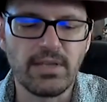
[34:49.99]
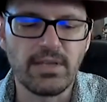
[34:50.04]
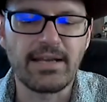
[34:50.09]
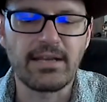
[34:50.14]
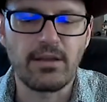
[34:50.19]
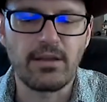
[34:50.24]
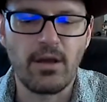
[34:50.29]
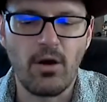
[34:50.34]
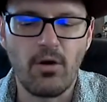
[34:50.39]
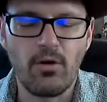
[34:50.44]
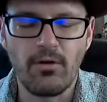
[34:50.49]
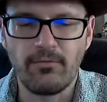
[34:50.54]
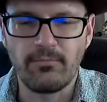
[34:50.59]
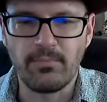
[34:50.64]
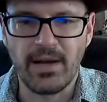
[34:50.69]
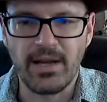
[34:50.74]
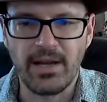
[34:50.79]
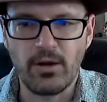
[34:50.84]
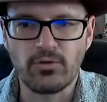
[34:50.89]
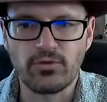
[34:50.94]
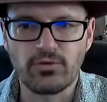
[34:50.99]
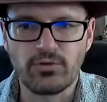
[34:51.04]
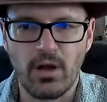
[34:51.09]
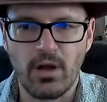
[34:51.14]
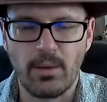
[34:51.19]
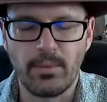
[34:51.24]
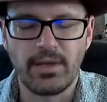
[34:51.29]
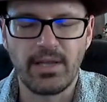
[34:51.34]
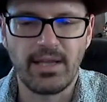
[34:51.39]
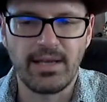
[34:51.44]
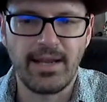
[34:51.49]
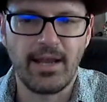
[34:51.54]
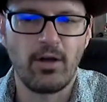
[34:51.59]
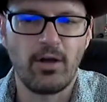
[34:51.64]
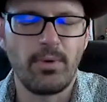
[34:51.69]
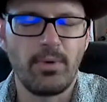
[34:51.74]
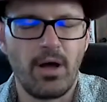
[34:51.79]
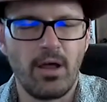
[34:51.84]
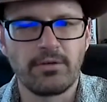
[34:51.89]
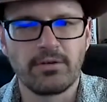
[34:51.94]
go of my own trauma and
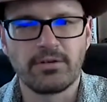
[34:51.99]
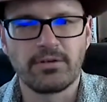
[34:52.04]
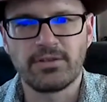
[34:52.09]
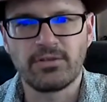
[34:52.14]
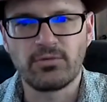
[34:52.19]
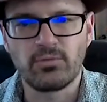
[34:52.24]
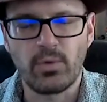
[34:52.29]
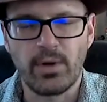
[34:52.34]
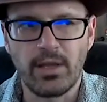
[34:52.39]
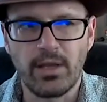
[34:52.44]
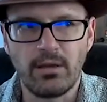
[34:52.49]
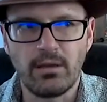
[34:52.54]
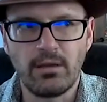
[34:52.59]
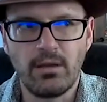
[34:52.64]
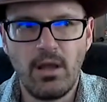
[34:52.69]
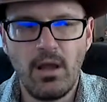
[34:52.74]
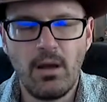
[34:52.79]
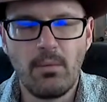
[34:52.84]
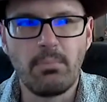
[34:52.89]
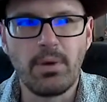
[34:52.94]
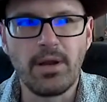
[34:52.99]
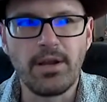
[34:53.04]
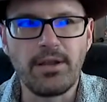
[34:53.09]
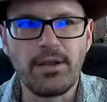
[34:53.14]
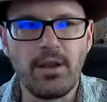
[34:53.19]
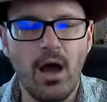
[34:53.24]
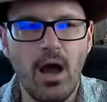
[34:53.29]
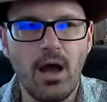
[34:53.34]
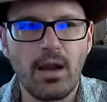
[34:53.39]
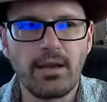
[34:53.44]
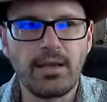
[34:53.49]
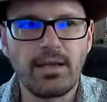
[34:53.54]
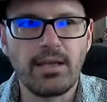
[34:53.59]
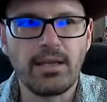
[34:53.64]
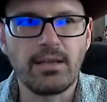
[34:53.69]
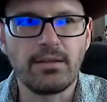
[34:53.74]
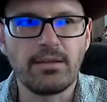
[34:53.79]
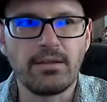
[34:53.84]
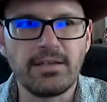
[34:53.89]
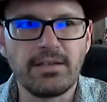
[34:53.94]
help others as well. but not
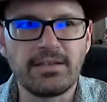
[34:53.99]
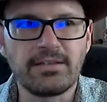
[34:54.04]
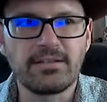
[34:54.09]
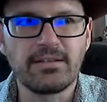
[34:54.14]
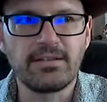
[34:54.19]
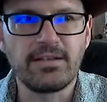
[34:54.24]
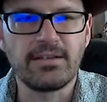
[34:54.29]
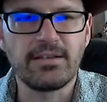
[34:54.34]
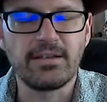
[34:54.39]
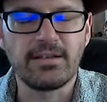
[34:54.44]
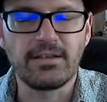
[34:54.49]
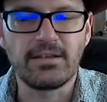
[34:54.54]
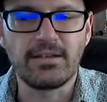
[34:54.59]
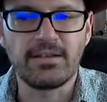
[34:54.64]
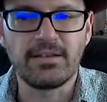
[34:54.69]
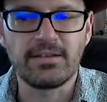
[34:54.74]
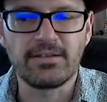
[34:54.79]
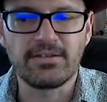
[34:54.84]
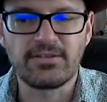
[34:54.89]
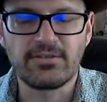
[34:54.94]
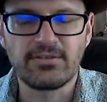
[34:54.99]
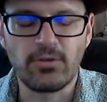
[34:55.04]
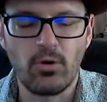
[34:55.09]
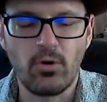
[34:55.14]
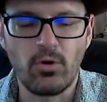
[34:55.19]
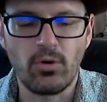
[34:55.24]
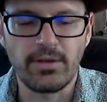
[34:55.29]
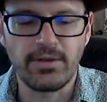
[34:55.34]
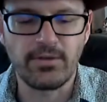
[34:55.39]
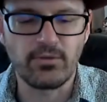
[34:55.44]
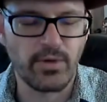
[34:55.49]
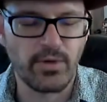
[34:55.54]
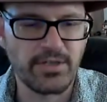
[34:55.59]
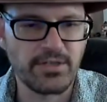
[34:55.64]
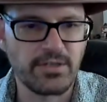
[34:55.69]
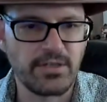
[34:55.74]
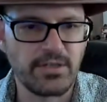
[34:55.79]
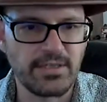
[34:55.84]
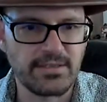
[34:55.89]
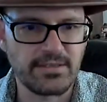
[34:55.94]
in the soul
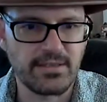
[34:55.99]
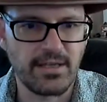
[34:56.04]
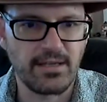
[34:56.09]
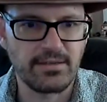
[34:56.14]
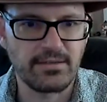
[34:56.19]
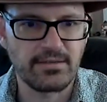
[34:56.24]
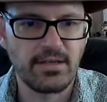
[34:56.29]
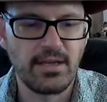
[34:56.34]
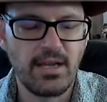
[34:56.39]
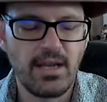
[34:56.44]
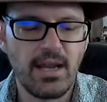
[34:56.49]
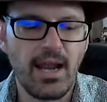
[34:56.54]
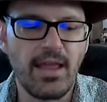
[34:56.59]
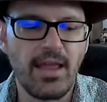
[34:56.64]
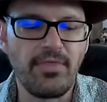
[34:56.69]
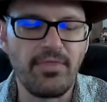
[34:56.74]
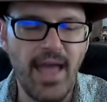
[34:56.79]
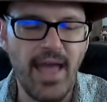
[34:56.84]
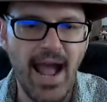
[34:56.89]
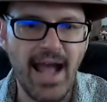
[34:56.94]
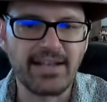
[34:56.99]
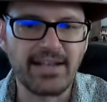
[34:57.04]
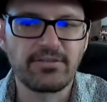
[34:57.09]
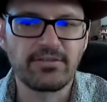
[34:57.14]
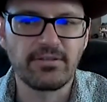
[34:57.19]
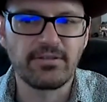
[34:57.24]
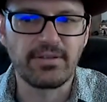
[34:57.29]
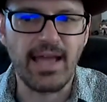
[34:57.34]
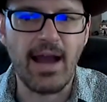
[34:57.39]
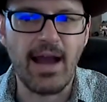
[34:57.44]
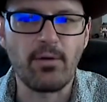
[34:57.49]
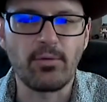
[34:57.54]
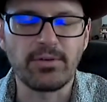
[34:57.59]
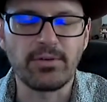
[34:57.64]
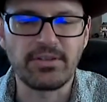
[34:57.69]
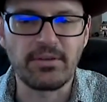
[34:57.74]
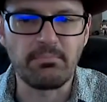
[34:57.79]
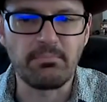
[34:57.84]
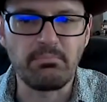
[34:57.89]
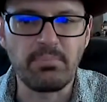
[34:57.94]
enriching sense. And that
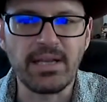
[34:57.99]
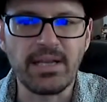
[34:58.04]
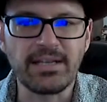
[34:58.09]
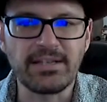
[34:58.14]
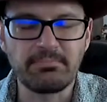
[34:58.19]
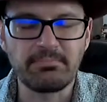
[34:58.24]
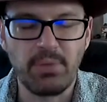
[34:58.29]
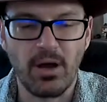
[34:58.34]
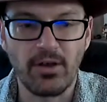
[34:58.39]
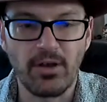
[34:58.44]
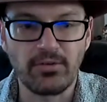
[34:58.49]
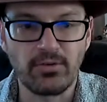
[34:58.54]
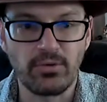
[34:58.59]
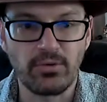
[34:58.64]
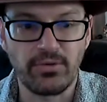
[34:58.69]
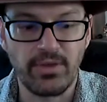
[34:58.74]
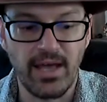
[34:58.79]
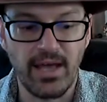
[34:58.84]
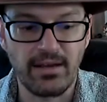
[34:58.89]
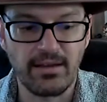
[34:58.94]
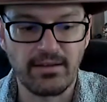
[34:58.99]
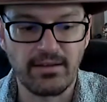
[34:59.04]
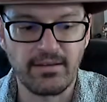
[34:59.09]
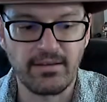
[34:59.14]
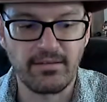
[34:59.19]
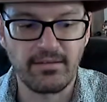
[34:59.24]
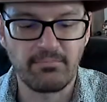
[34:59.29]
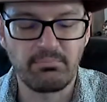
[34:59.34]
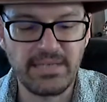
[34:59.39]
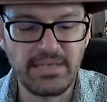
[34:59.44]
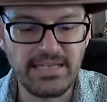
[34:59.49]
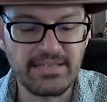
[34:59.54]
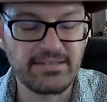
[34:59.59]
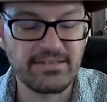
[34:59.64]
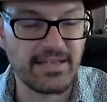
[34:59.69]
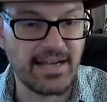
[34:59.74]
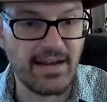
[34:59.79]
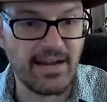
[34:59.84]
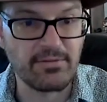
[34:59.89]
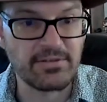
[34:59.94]
was the biggest puzzle, that piece
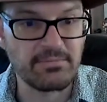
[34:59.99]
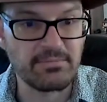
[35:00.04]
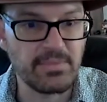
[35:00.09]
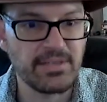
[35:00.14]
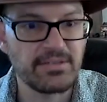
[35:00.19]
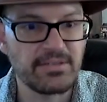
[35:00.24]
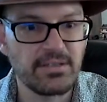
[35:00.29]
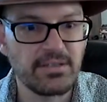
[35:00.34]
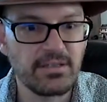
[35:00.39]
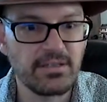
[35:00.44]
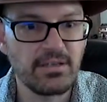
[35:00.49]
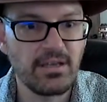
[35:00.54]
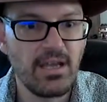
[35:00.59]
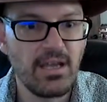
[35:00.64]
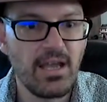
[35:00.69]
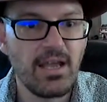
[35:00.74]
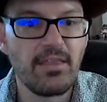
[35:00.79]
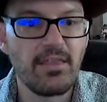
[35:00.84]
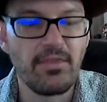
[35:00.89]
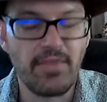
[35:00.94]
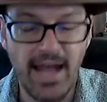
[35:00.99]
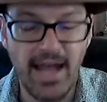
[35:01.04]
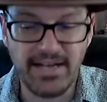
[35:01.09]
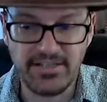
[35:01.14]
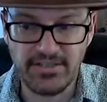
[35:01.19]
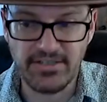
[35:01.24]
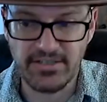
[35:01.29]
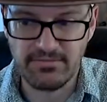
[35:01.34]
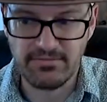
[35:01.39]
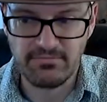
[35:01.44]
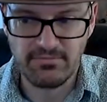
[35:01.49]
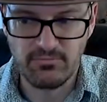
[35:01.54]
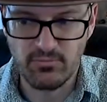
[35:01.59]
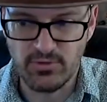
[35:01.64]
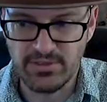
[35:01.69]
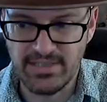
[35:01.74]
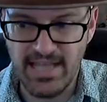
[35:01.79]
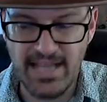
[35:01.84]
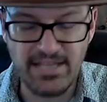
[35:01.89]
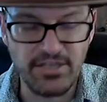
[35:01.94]
that I was missing. That just
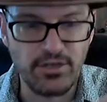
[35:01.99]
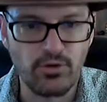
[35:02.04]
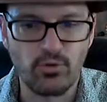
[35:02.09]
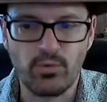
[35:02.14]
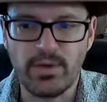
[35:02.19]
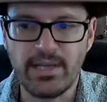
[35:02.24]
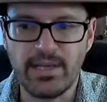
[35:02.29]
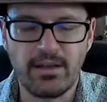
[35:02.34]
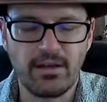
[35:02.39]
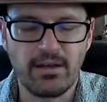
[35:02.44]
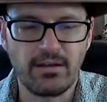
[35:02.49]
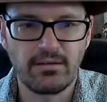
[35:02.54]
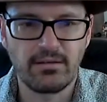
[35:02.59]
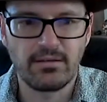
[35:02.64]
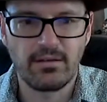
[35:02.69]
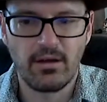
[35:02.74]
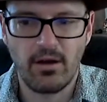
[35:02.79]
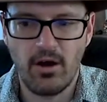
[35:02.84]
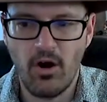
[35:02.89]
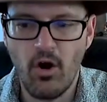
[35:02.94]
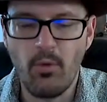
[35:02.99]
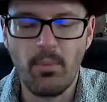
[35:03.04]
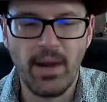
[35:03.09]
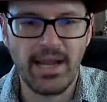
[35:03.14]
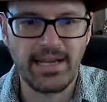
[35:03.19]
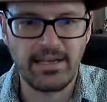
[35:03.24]
was that eureka. Oh my